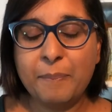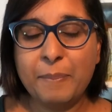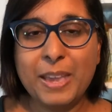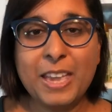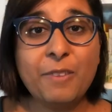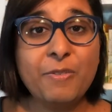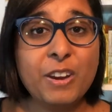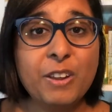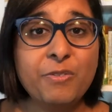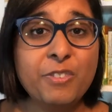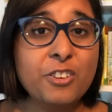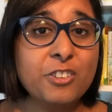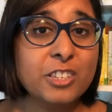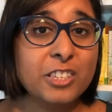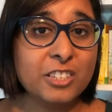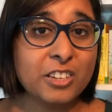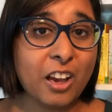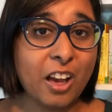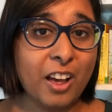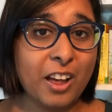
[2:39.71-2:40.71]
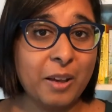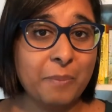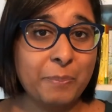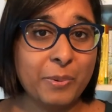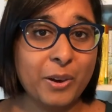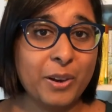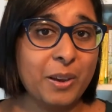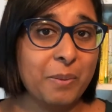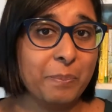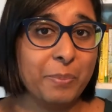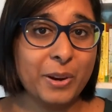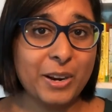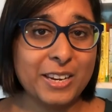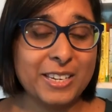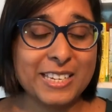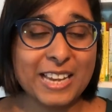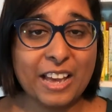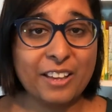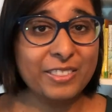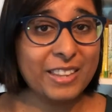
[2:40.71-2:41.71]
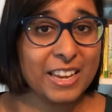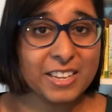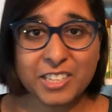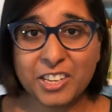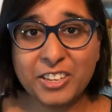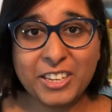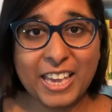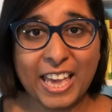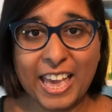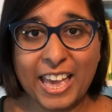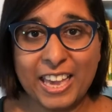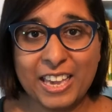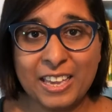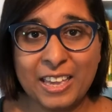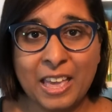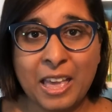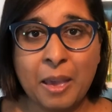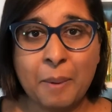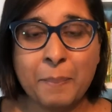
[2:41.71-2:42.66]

Even if you start a book and put it down, that's okay,